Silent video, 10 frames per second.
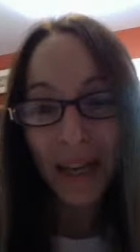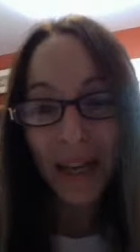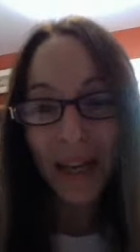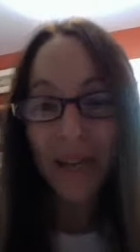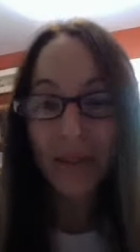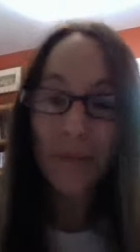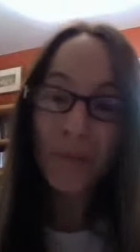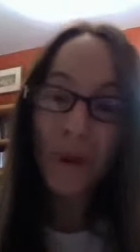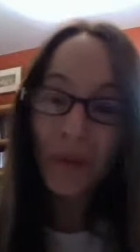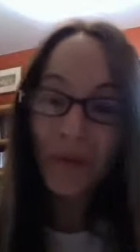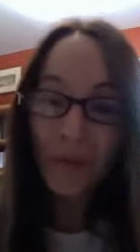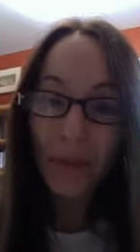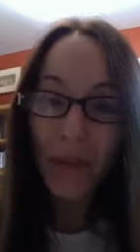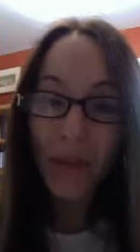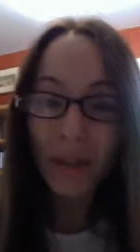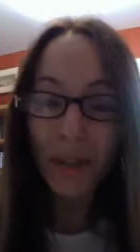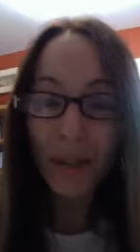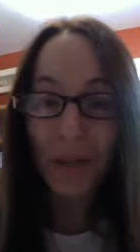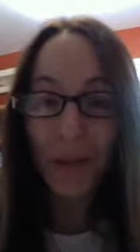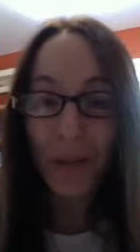It is a wonderful place to
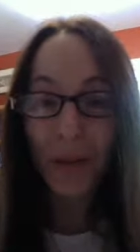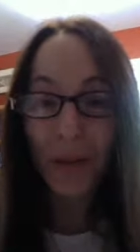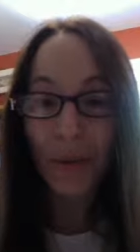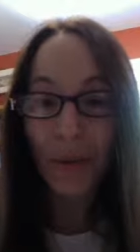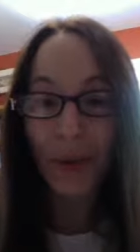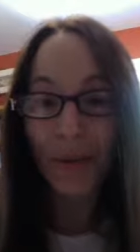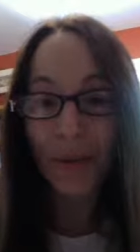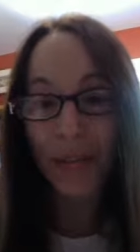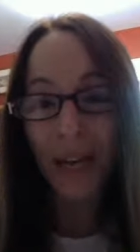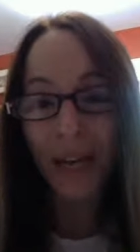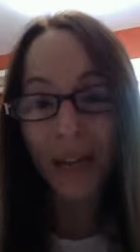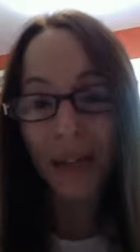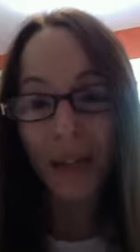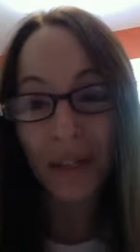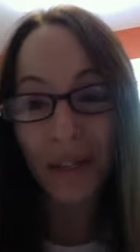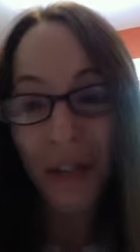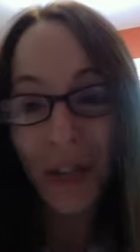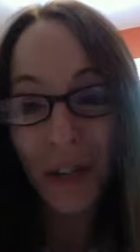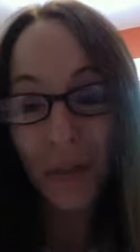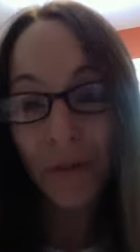go to understand the
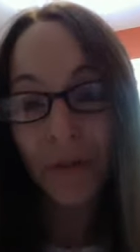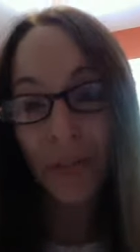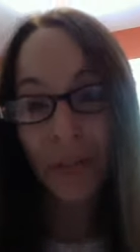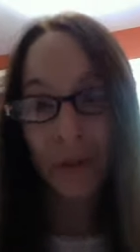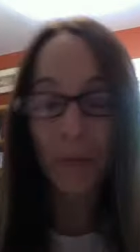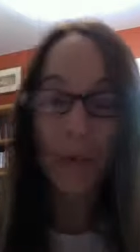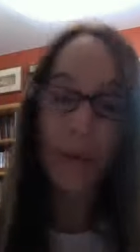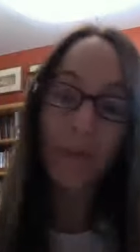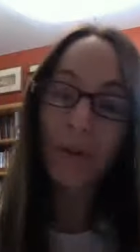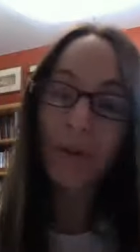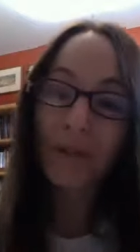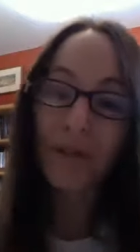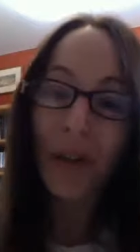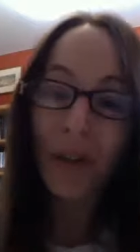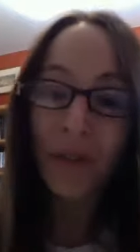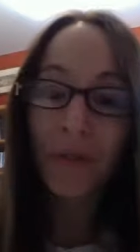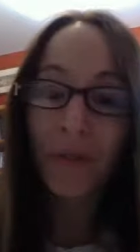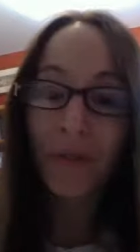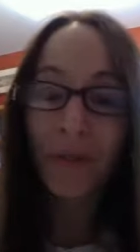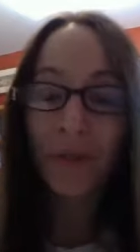nature of the research paper, the structure of the
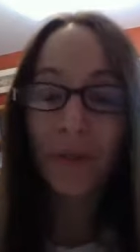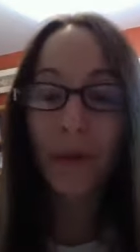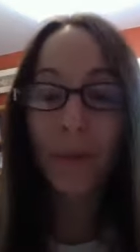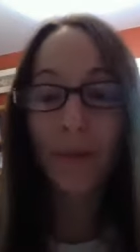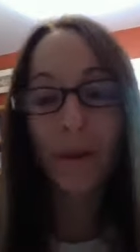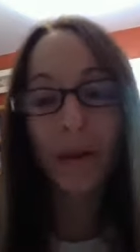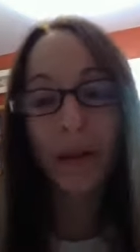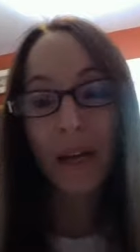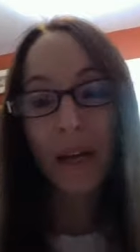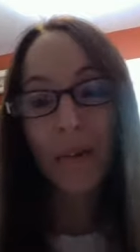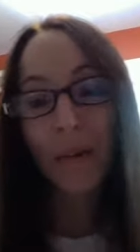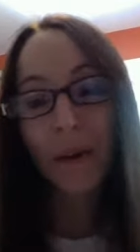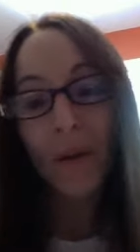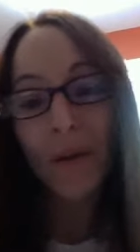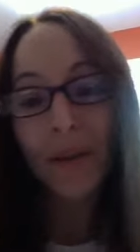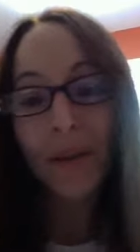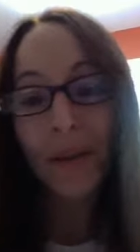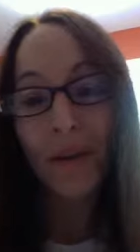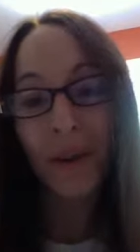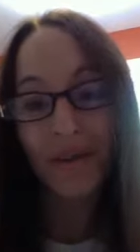research paper, but
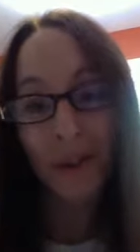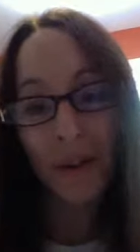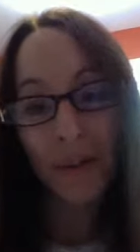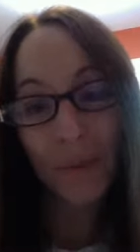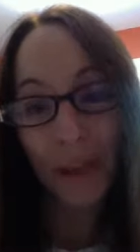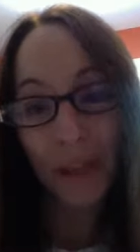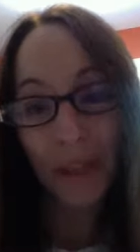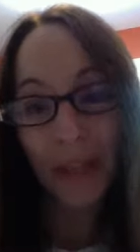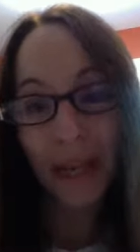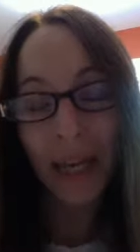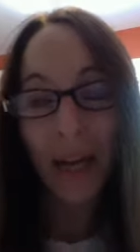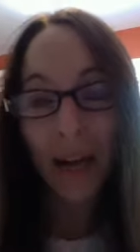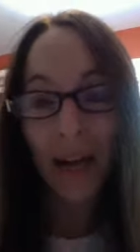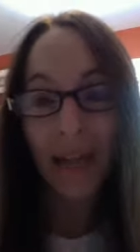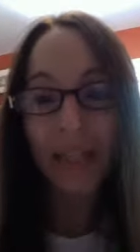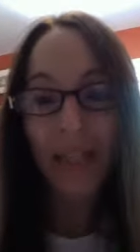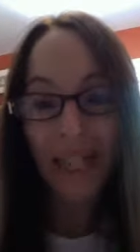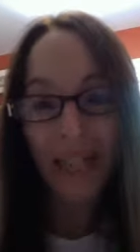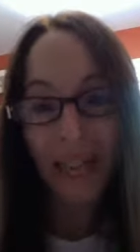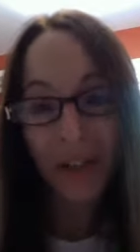also, and very importantly,
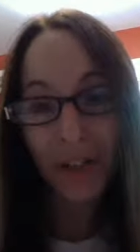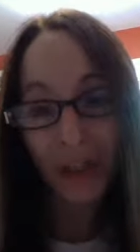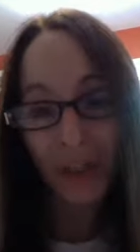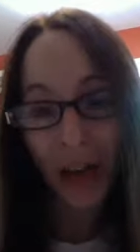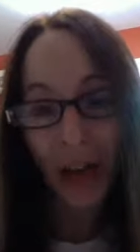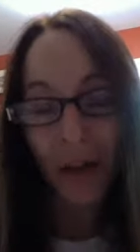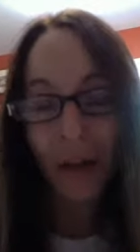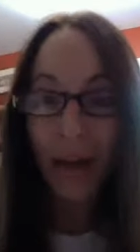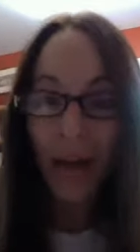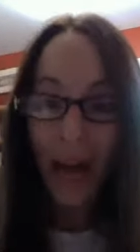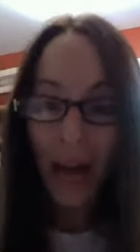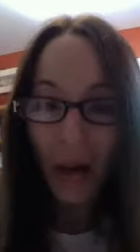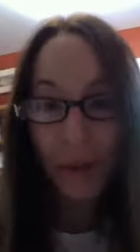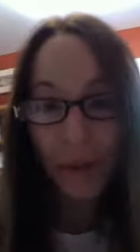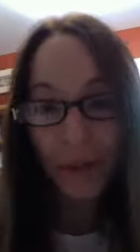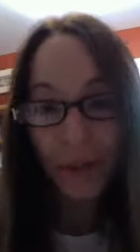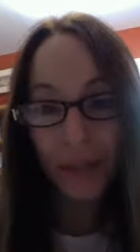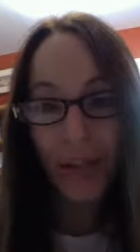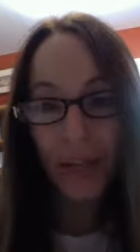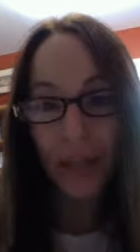citation style, how you
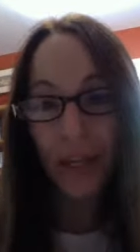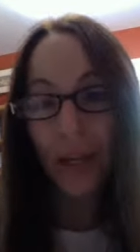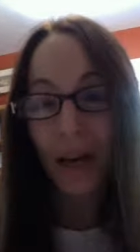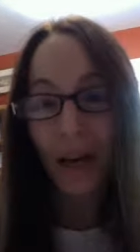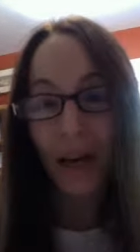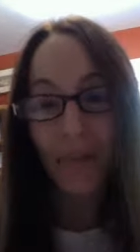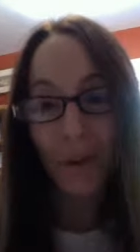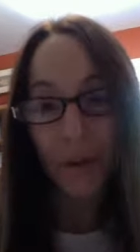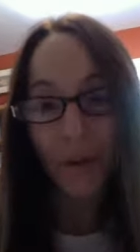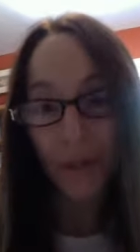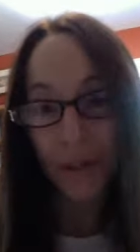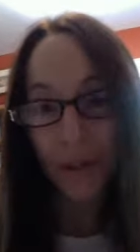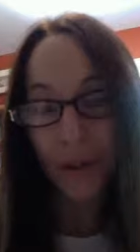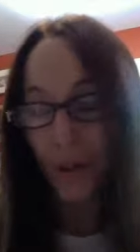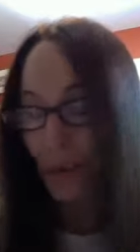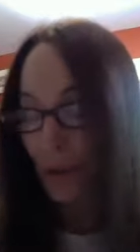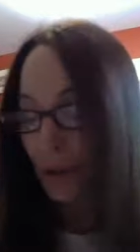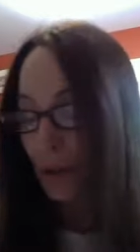cite your research when you're